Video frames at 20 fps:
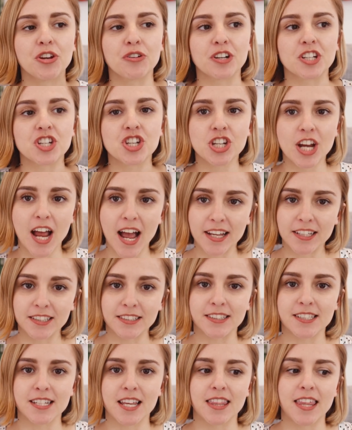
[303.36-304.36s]
you're a
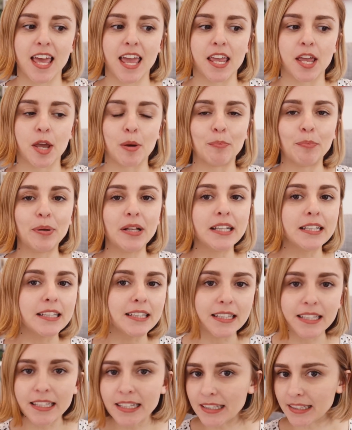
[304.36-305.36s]
child, they
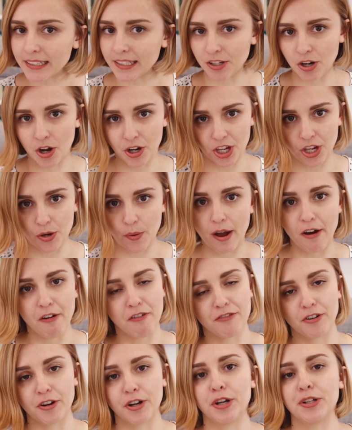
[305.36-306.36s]
completely knock you
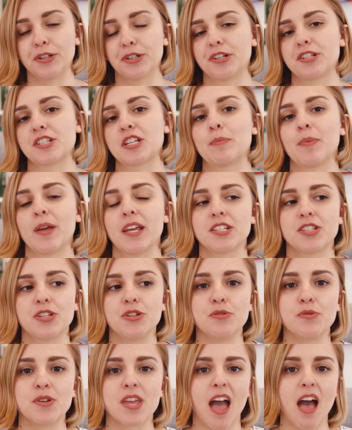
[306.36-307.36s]
out for a colonoscopy. So
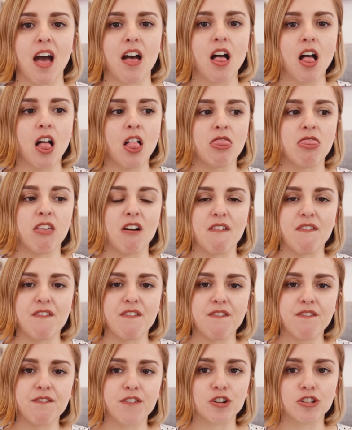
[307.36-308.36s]
you get the
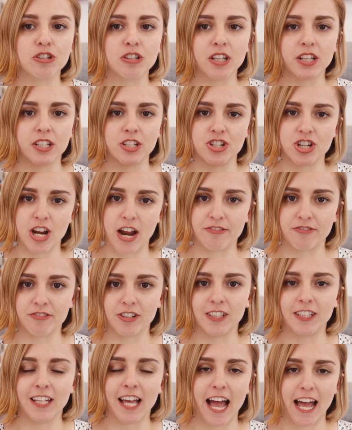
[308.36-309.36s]
full
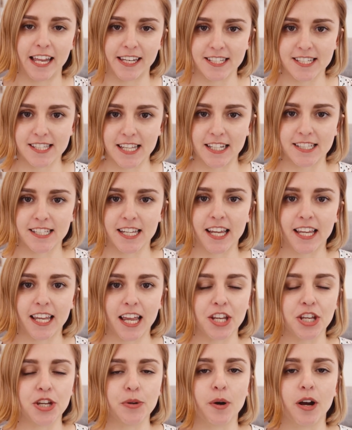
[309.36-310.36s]
general anaesthetic
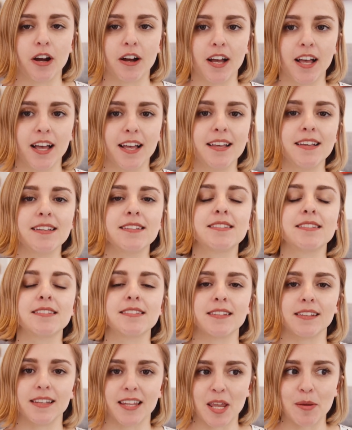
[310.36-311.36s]
and you are
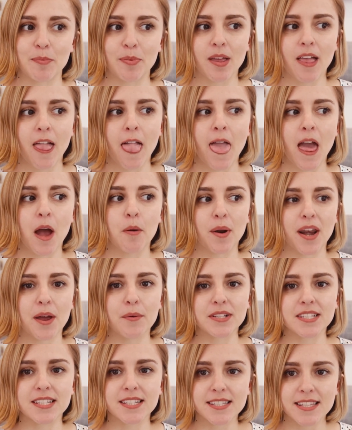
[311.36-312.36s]
asleep. And when I
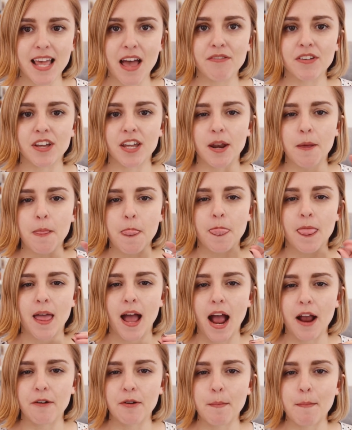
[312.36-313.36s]
was 7,
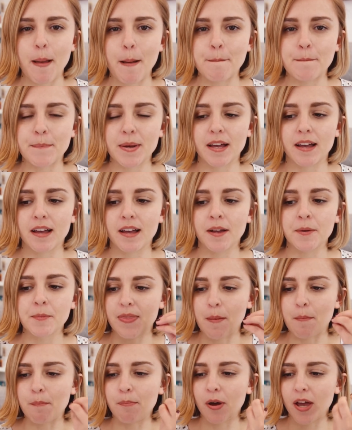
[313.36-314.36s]
I remember
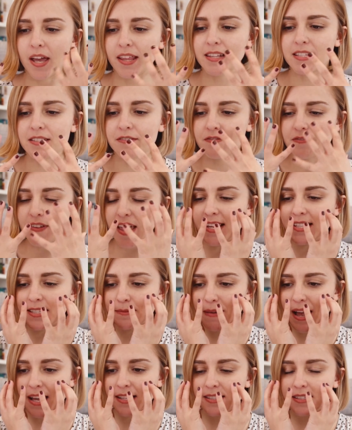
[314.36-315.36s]
them putting this face
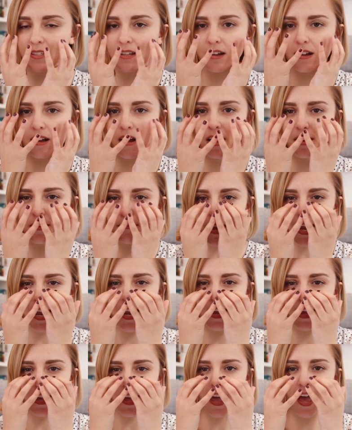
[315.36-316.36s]
mask on
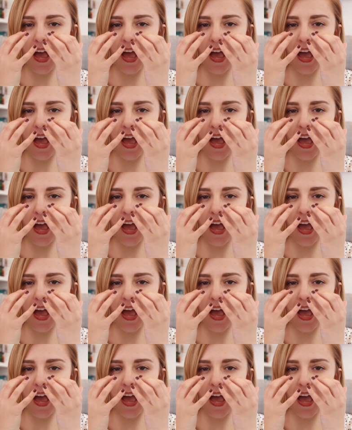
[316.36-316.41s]
me